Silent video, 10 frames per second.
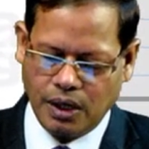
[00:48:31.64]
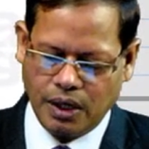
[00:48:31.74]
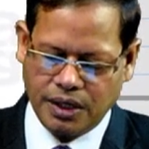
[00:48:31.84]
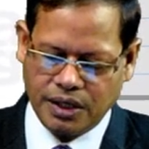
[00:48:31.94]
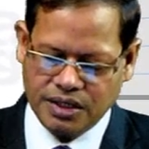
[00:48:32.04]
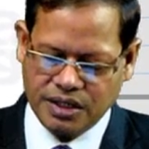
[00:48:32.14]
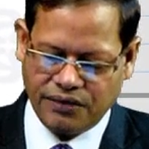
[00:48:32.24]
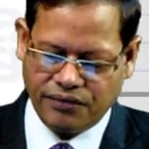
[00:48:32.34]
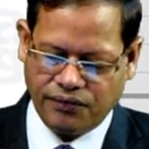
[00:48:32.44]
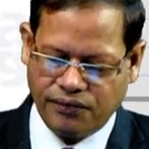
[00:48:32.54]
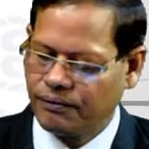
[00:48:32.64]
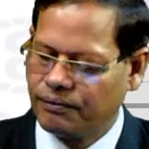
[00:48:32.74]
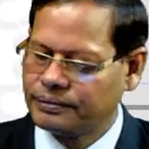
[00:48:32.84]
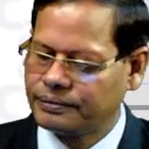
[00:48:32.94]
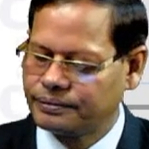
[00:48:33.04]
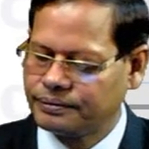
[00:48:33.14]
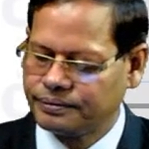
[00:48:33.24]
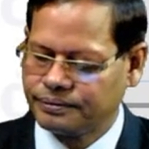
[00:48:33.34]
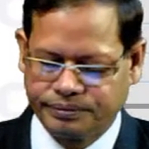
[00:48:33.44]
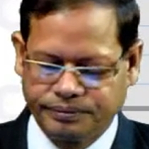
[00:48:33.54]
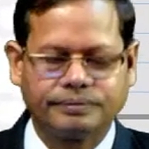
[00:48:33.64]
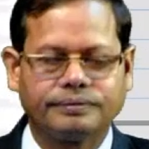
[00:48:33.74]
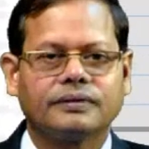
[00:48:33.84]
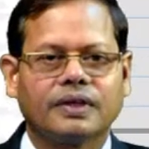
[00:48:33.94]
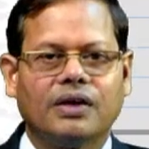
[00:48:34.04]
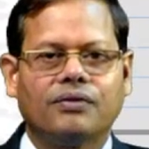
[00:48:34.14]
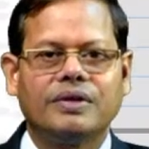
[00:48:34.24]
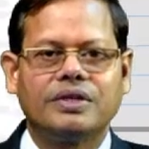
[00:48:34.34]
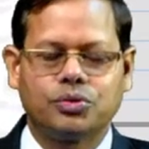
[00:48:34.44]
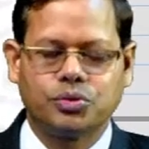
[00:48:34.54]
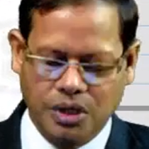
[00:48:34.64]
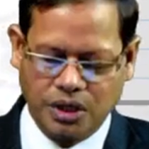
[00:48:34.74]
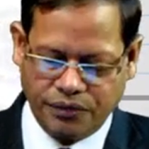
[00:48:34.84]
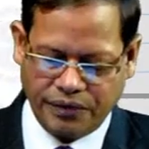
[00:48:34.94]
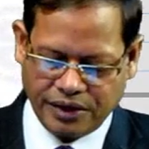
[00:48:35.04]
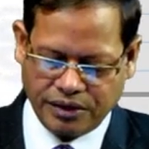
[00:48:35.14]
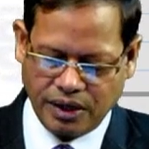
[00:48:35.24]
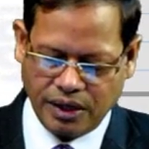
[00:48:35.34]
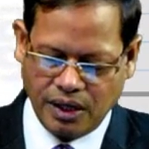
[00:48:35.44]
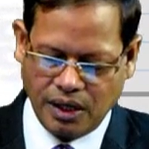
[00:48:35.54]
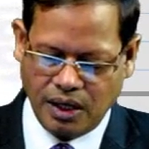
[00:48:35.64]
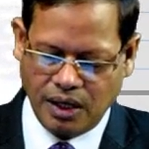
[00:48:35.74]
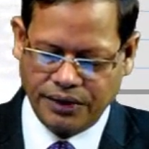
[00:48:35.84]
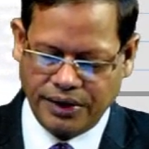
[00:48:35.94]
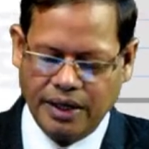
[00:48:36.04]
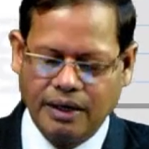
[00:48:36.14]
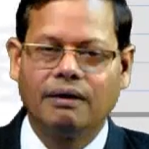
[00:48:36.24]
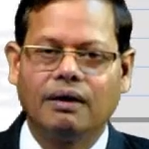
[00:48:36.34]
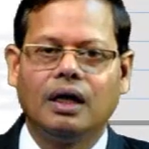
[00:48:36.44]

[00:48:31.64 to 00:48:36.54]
it is F. F means used in the factory. Then